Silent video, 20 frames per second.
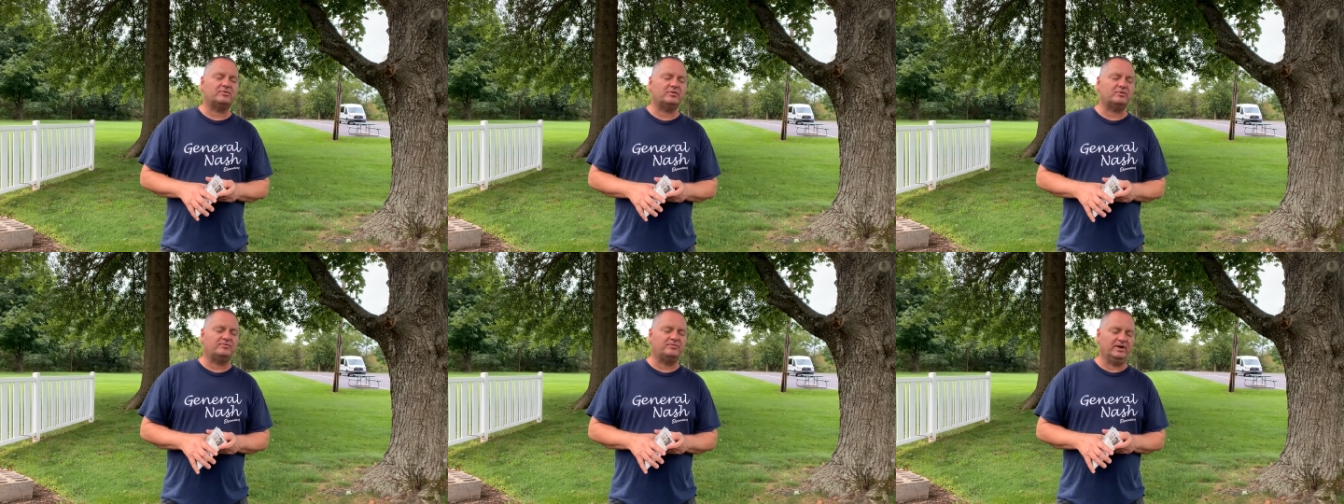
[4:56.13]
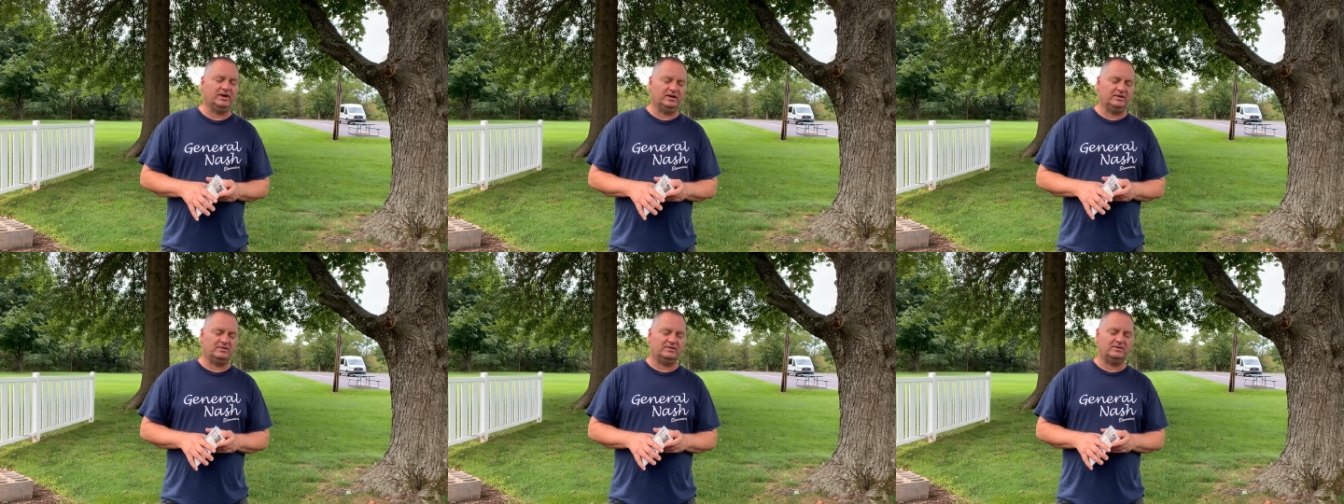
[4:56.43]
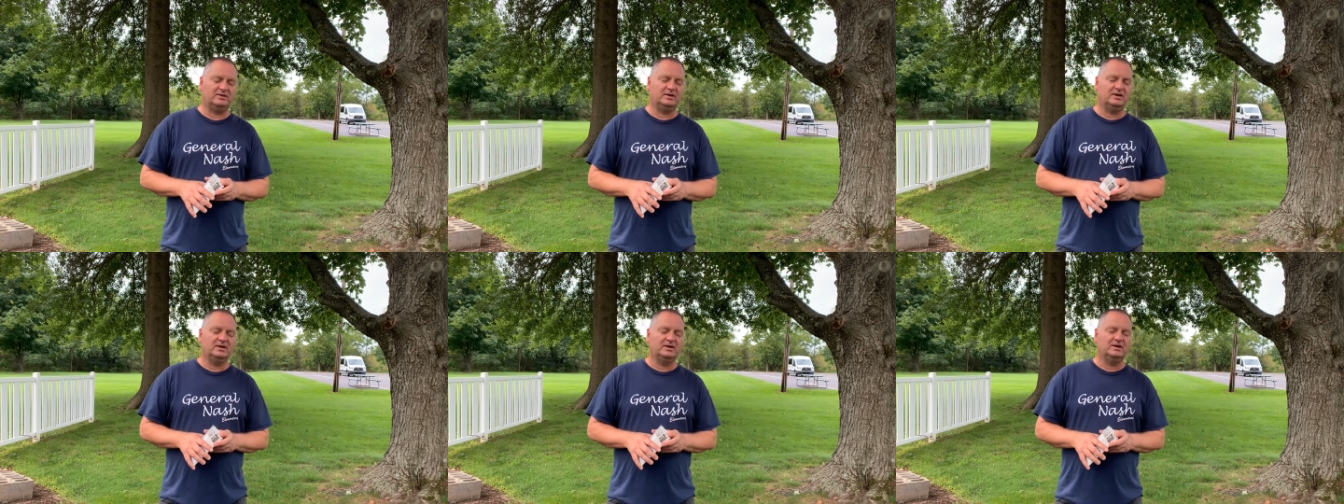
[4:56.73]
her faith,
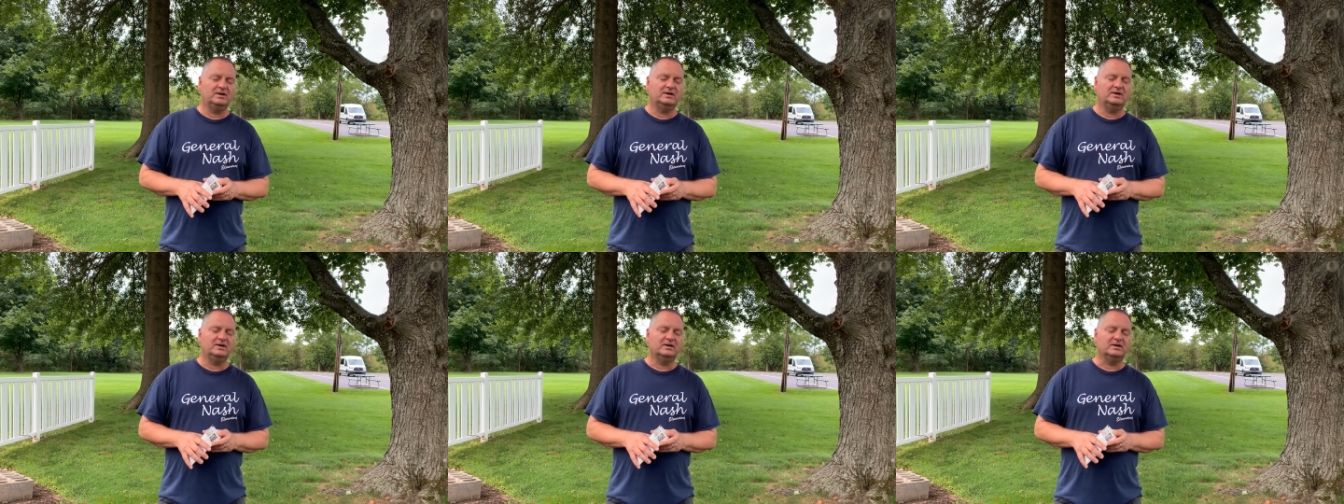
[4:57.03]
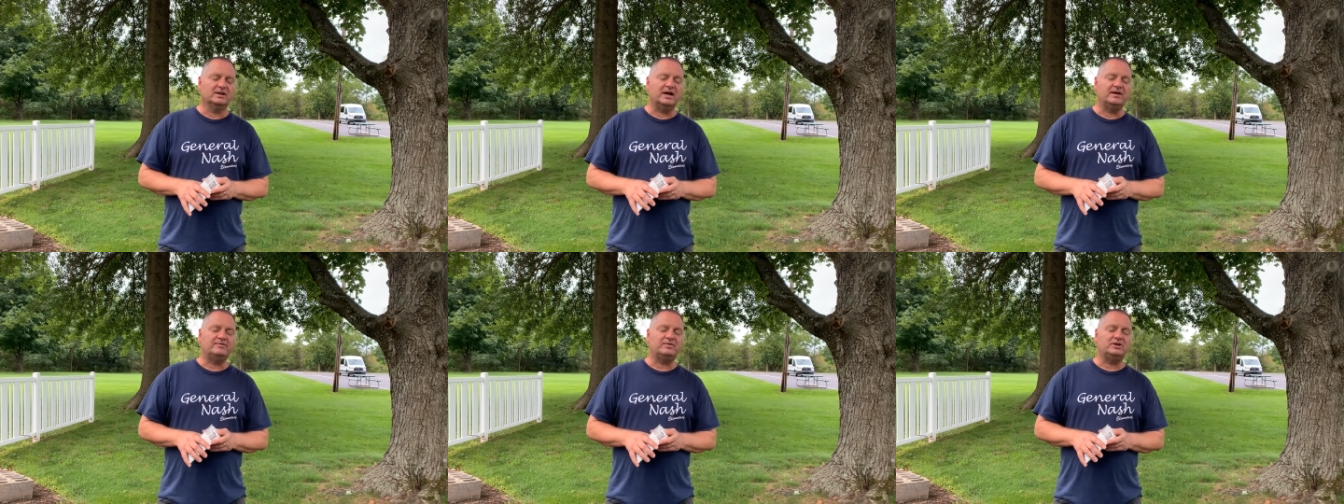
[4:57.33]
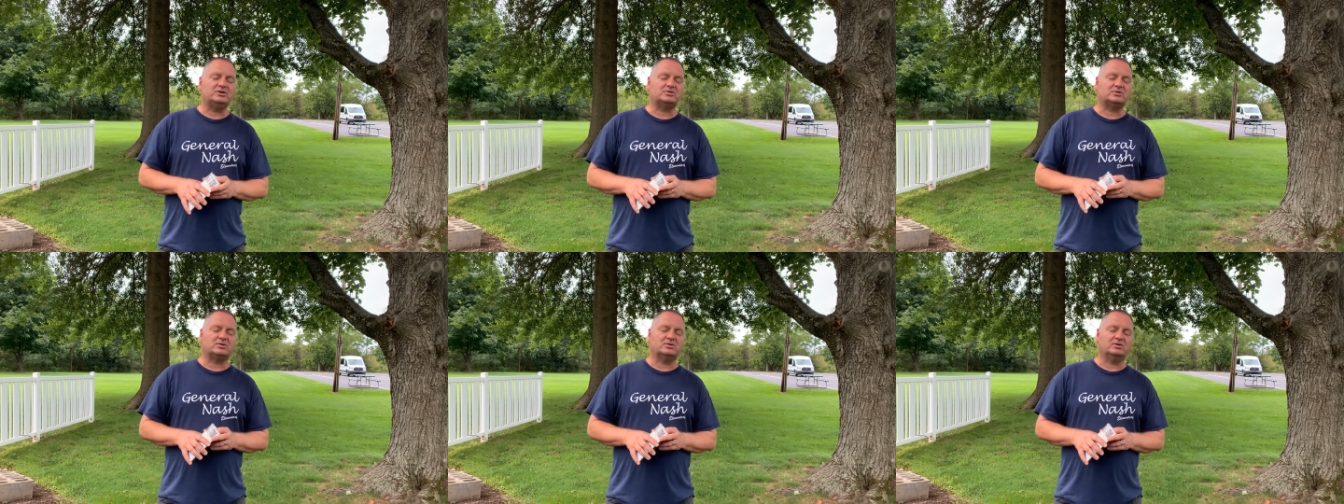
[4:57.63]
life
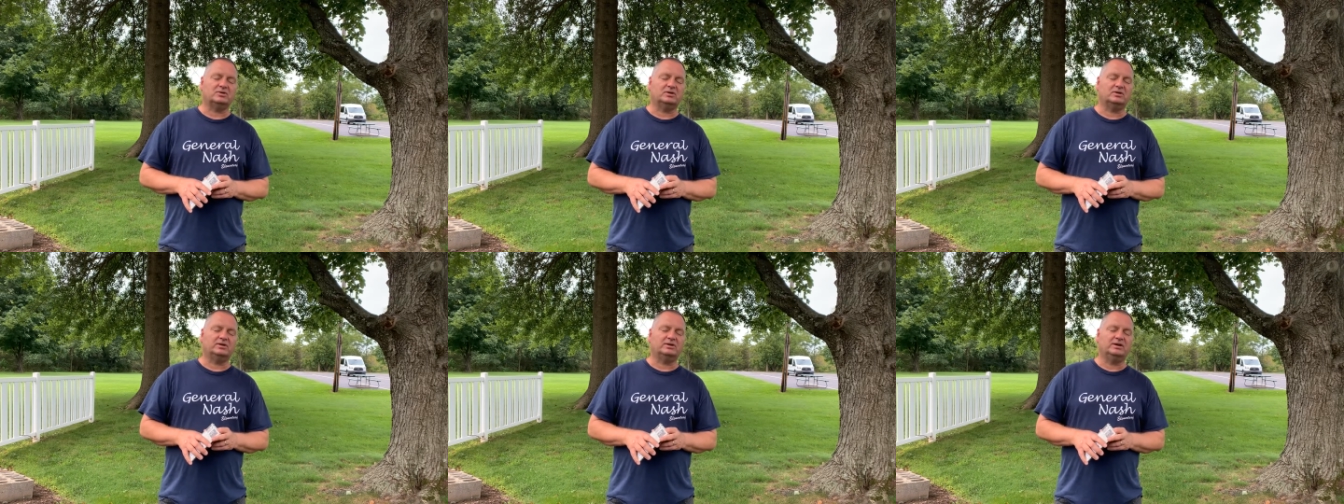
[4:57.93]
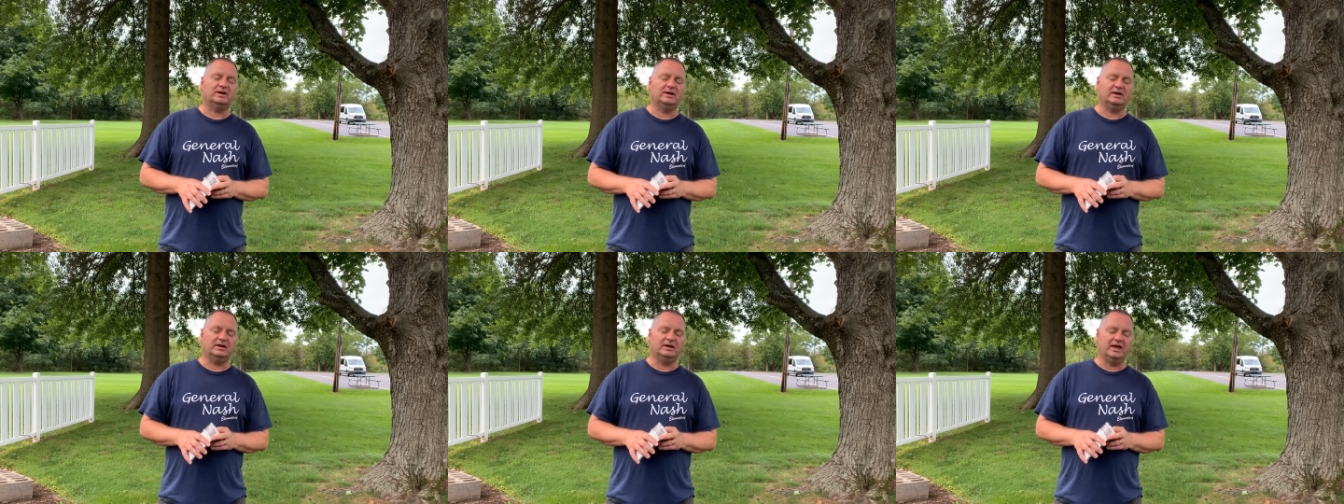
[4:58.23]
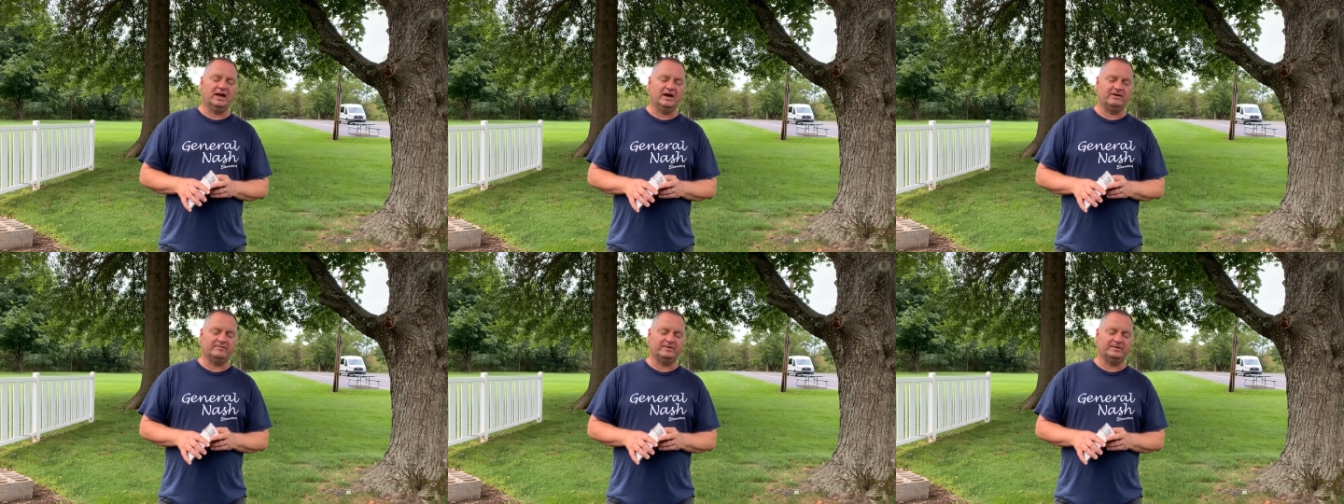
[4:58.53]
eternal in
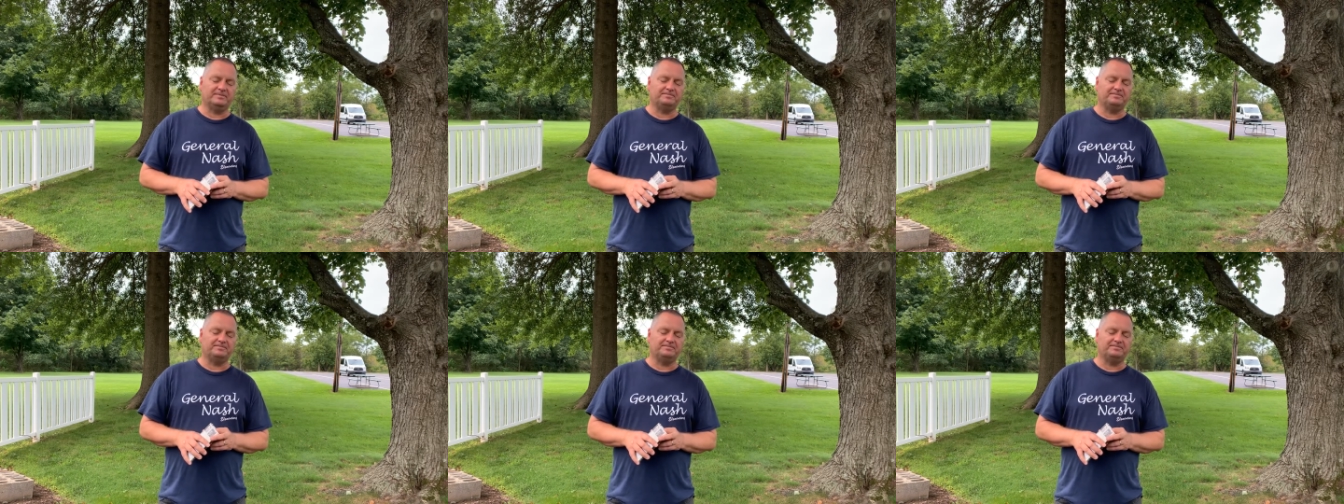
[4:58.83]
heaven.